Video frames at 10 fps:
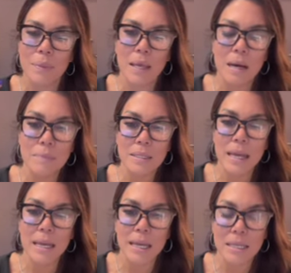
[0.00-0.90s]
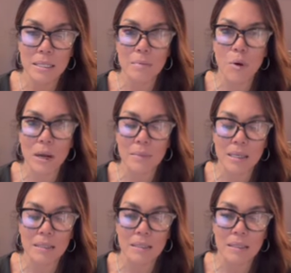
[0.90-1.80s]
upset and
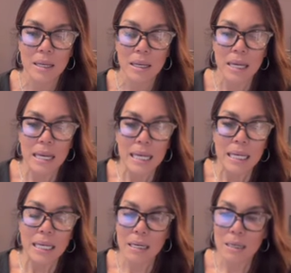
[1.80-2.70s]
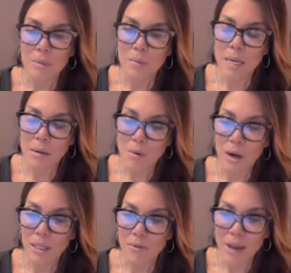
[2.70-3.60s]
disappointments. Don't get me
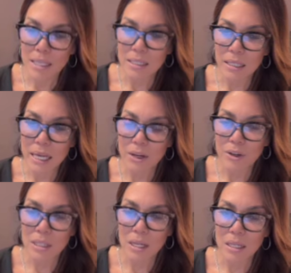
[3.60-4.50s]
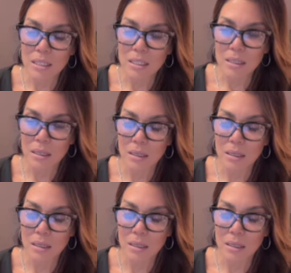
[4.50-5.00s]
wrong, the vacillator does